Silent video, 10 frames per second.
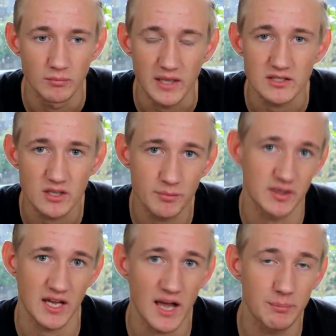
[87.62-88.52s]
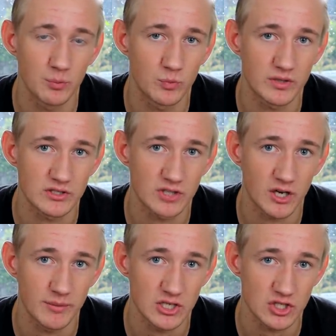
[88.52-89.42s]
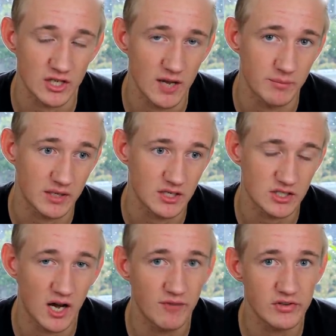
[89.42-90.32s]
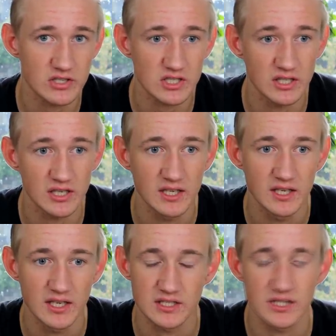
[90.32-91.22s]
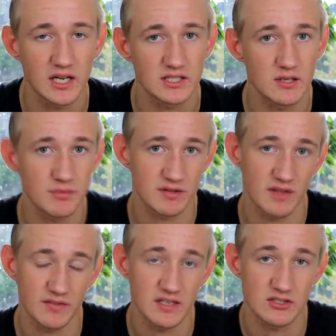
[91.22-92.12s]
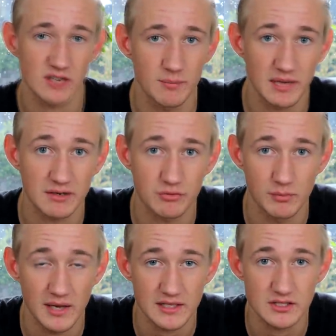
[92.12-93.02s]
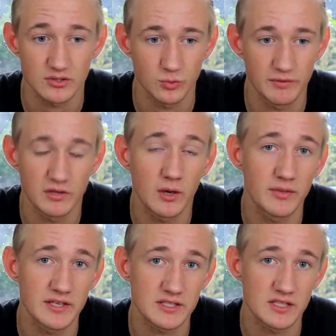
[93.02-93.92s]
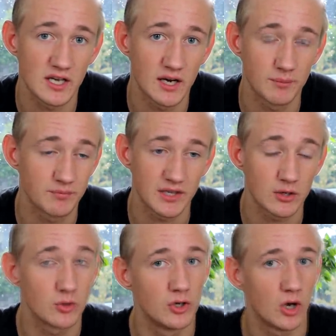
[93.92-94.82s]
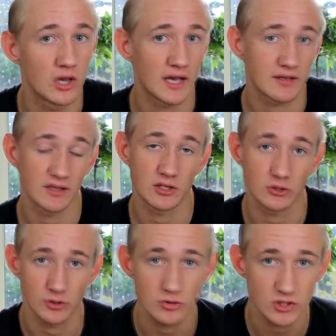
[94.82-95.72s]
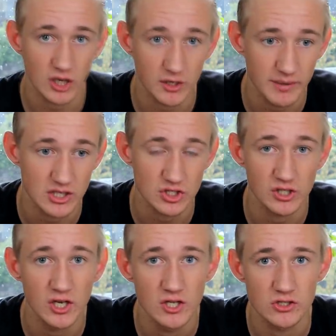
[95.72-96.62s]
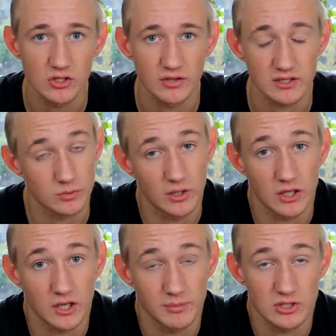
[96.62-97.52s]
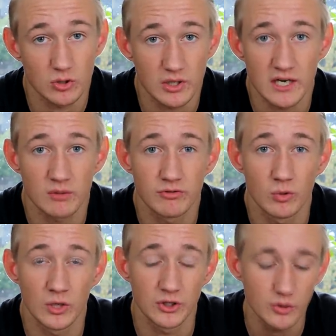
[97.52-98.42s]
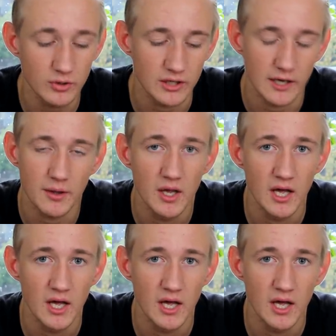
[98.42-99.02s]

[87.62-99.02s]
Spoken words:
make something happen with this automation game, because obviously it's not something that the Instagram platform likes. We've known this. They don't know like that you're using automation, so that's why you got to be so careful when doing it.